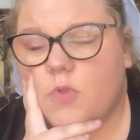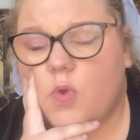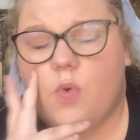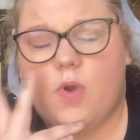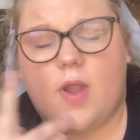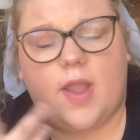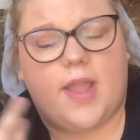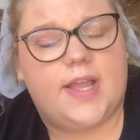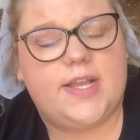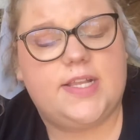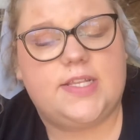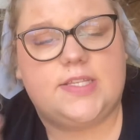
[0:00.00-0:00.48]

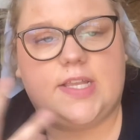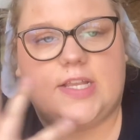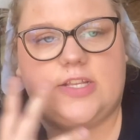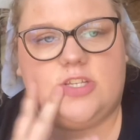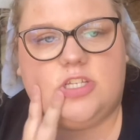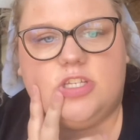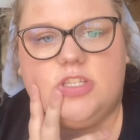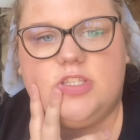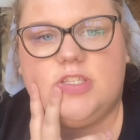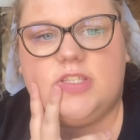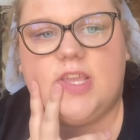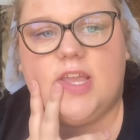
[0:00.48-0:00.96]
I guess I
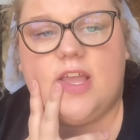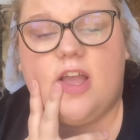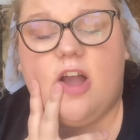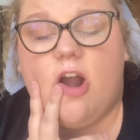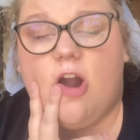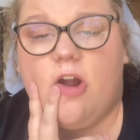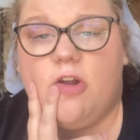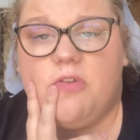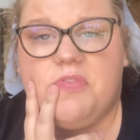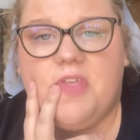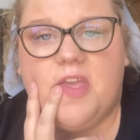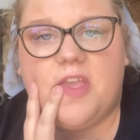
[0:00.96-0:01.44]
should say,
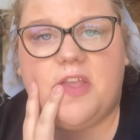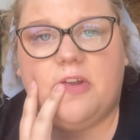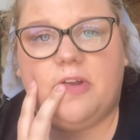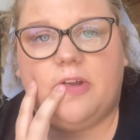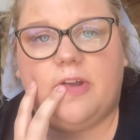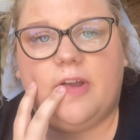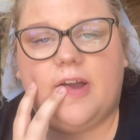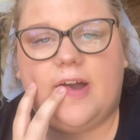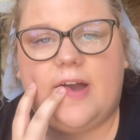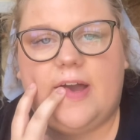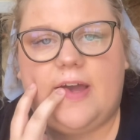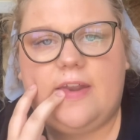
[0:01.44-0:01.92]
are they your
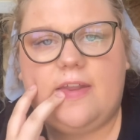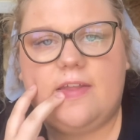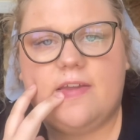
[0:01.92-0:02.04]
God?